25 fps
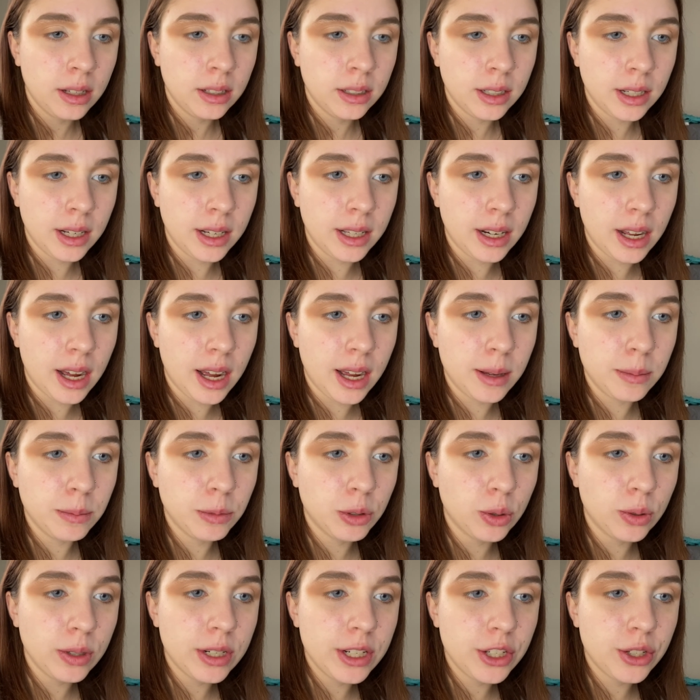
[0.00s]
And I'm
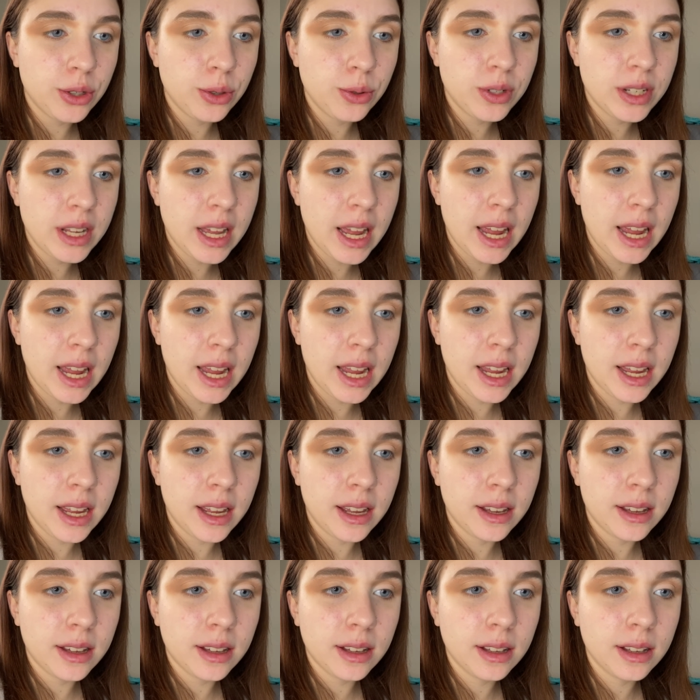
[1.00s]
going to take,
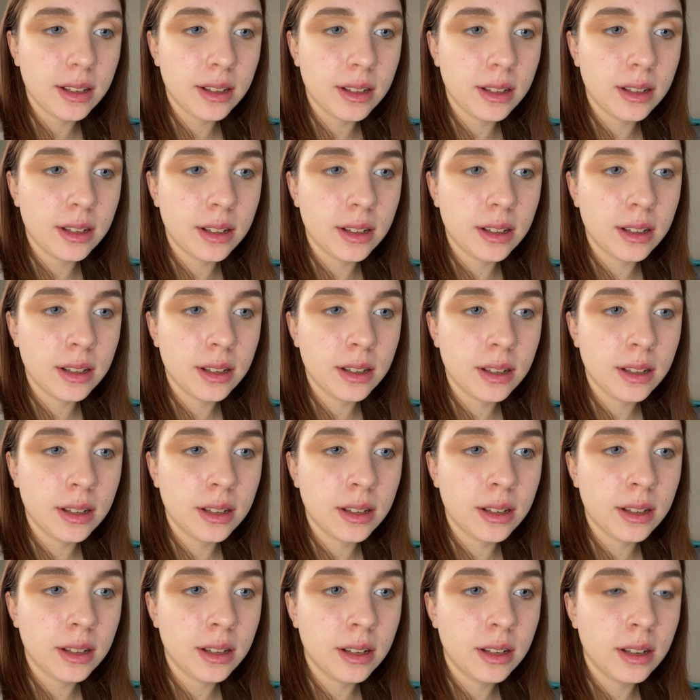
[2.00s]

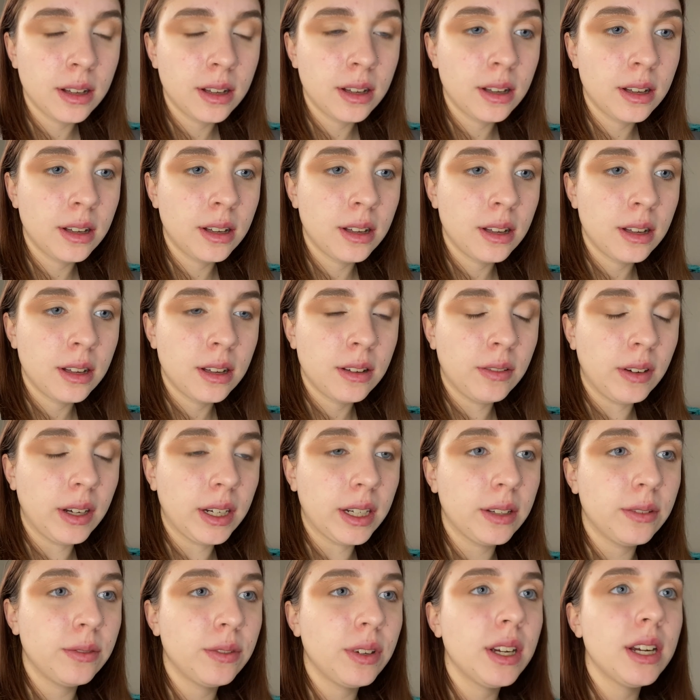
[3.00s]
I
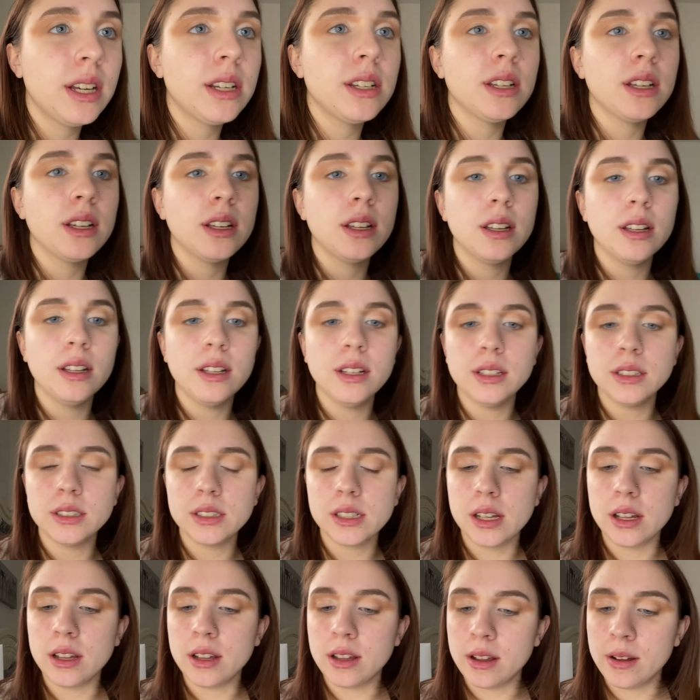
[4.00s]
can find it,
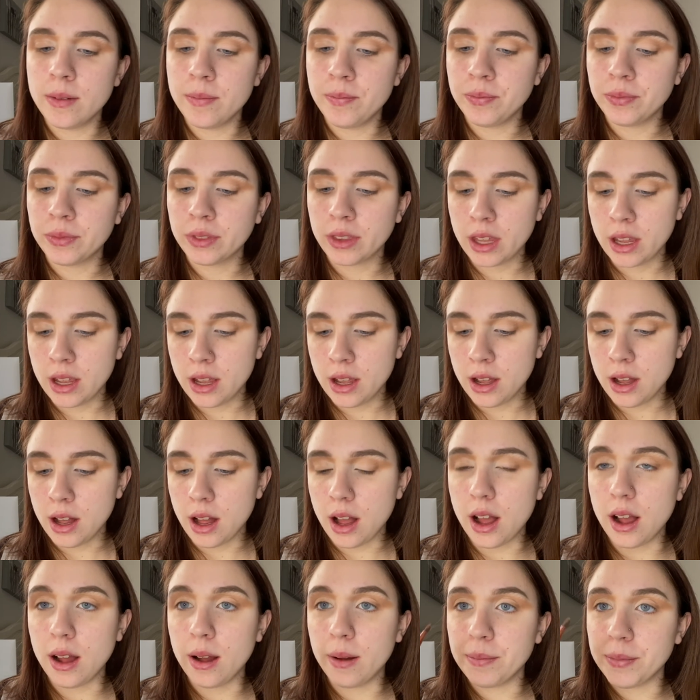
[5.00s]

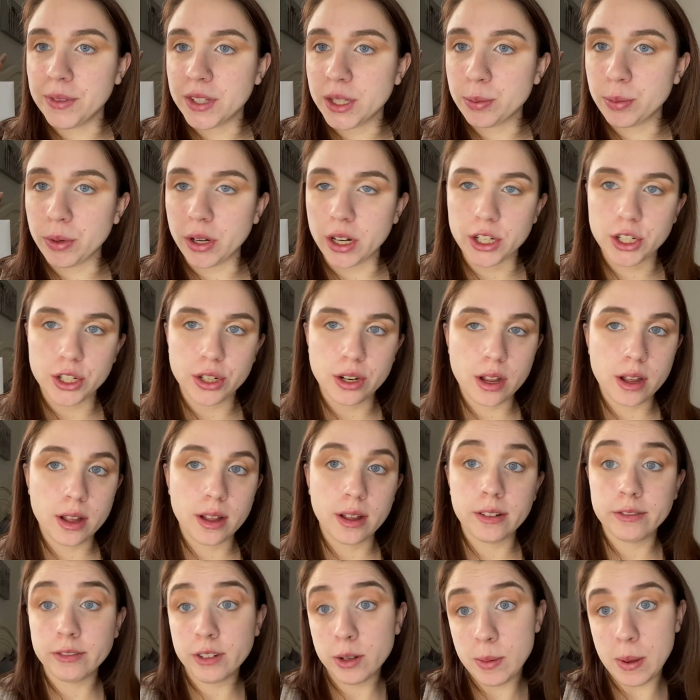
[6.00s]
this brush
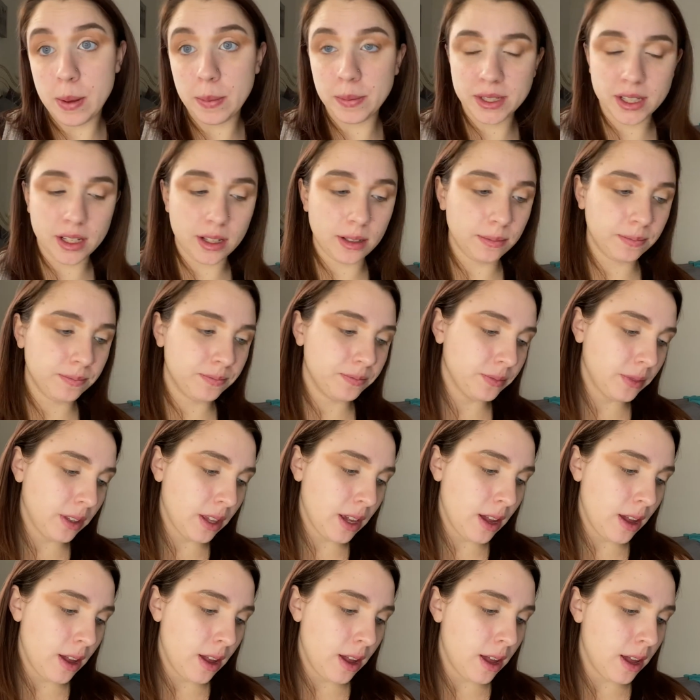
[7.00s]
from Amazon,
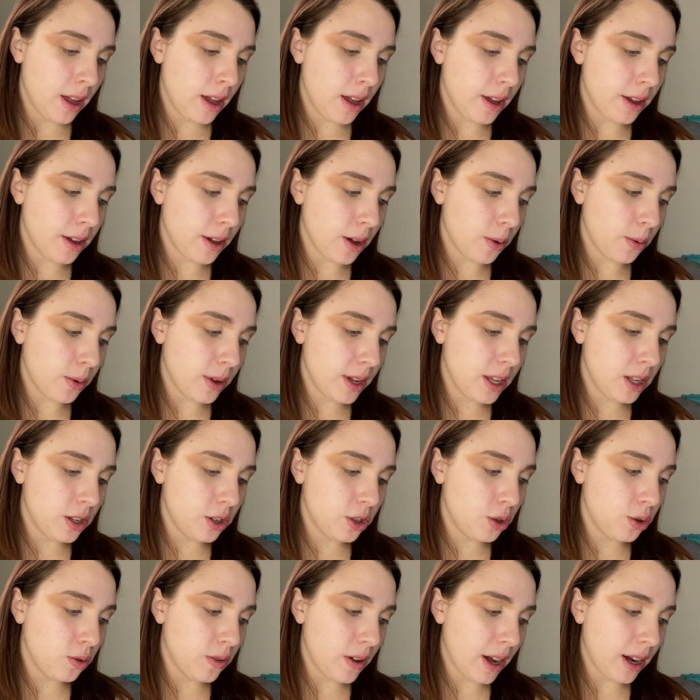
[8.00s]
and go
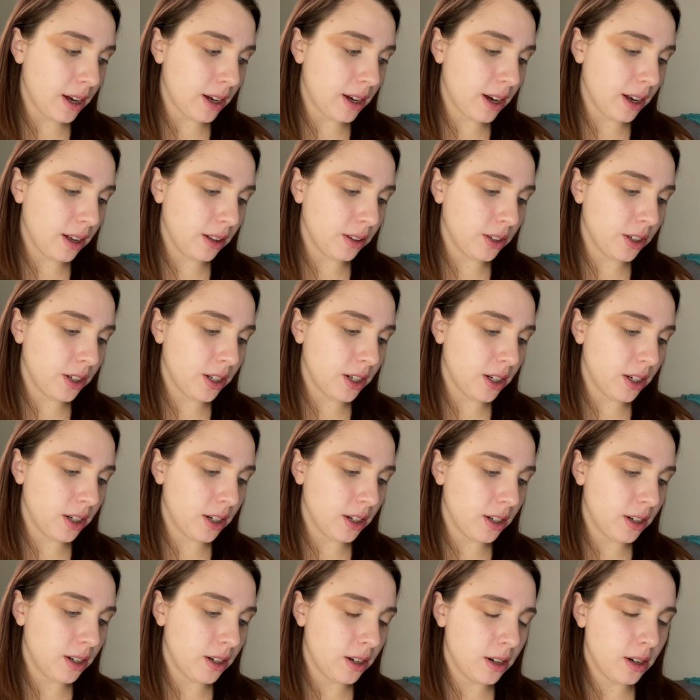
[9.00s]
into that color,
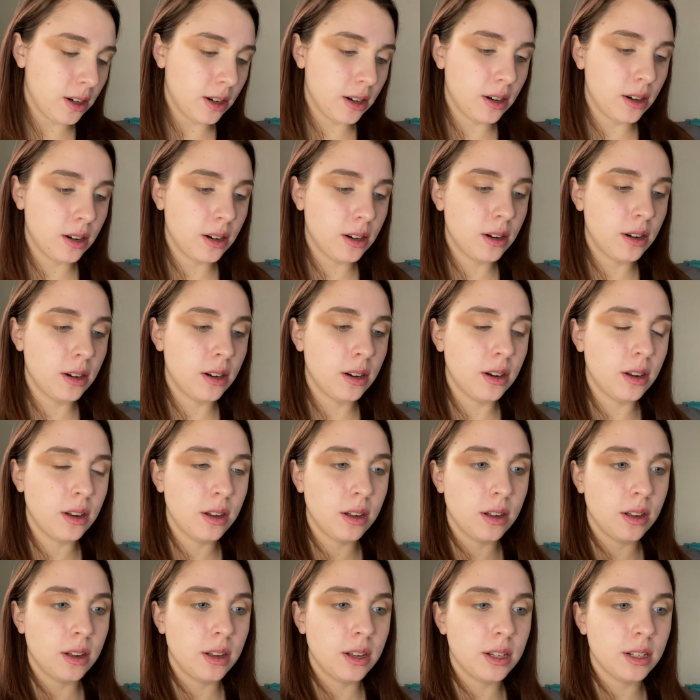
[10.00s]

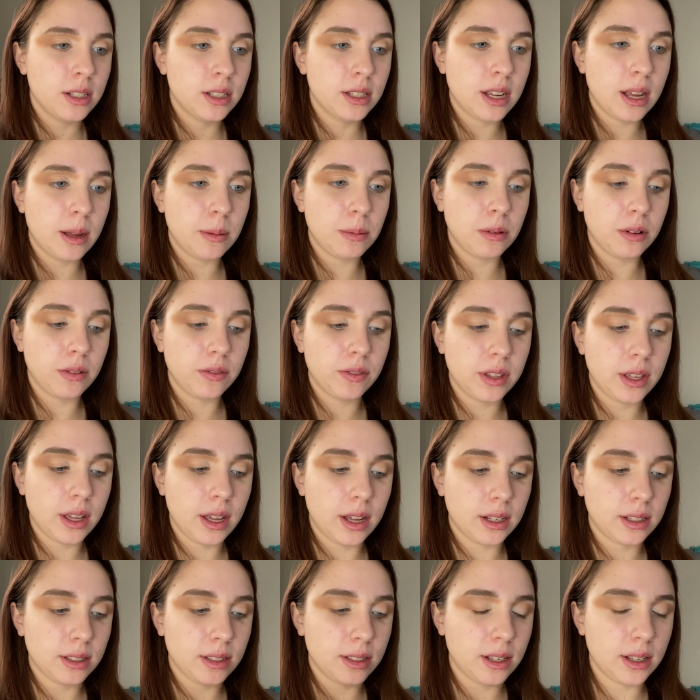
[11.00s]
tap off the
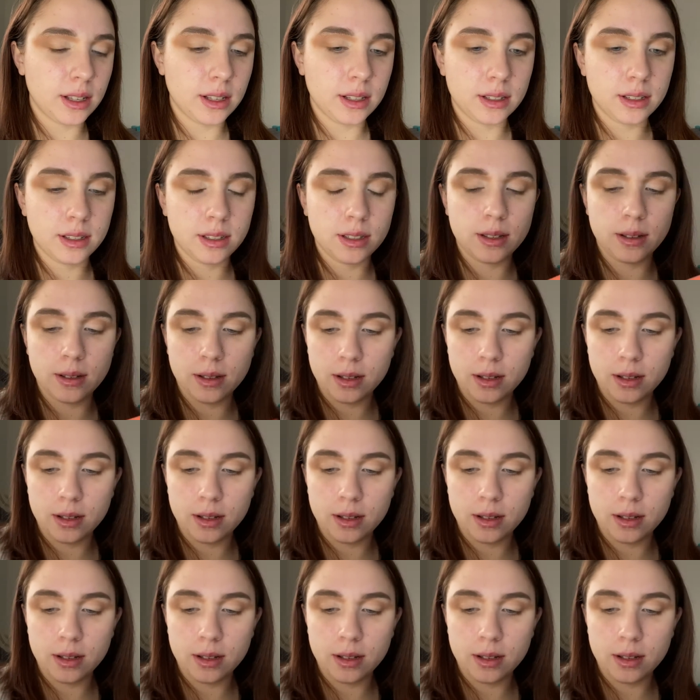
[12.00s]
excess,